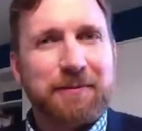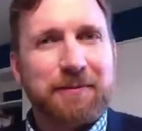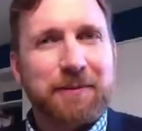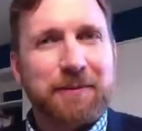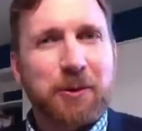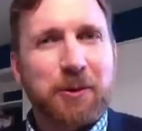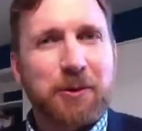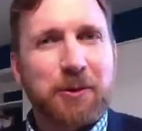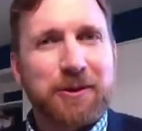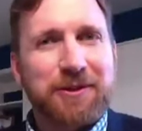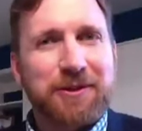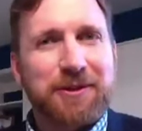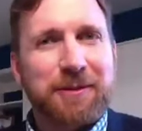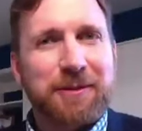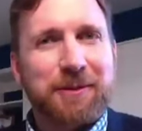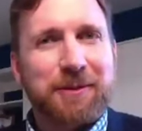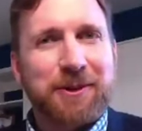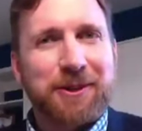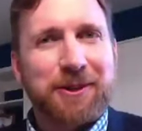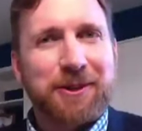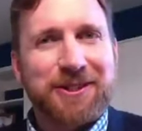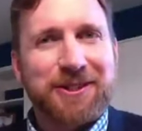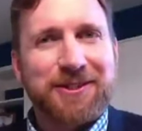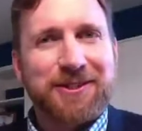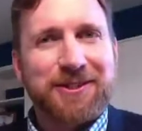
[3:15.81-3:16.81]
course
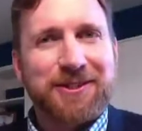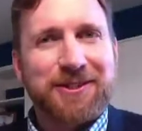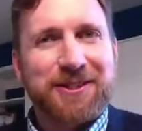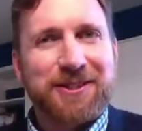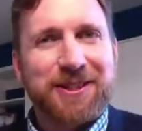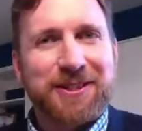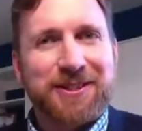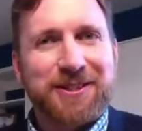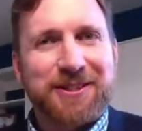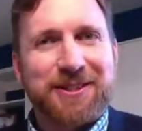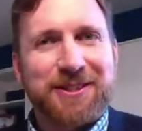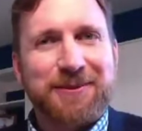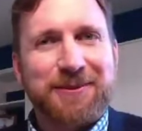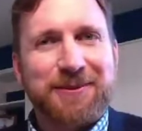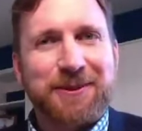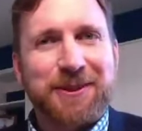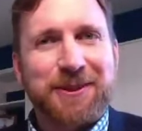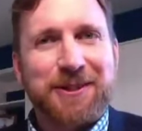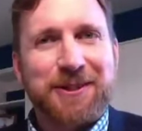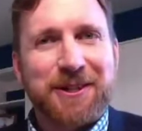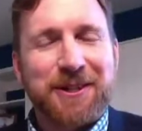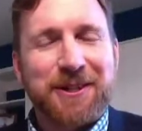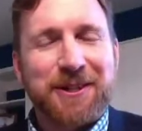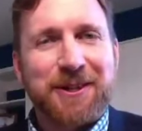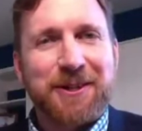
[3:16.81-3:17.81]
number as this one.